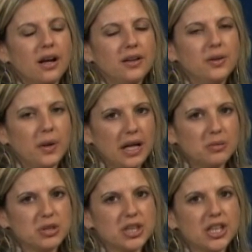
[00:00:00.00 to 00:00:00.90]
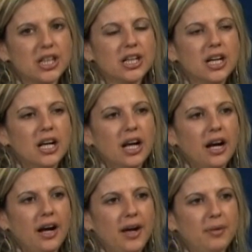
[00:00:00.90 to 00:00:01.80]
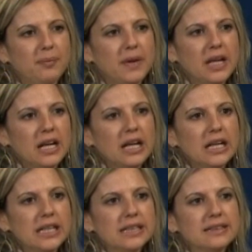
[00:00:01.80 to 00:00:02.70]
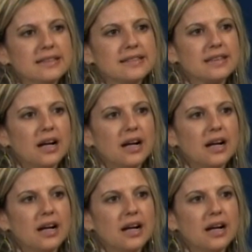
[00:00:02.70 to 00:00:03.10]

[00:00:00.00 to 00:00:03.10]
New Hampshire, is